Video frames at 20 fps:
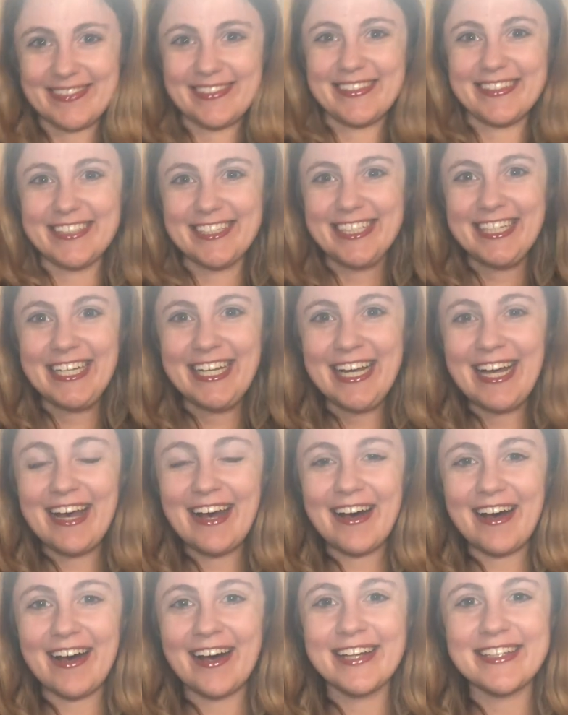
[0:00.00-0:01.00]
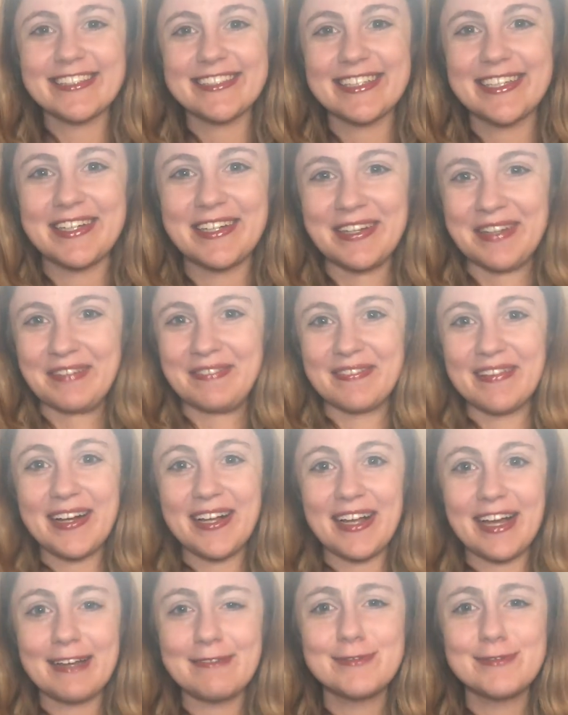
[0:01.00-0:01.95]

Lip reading: Awesome. Well,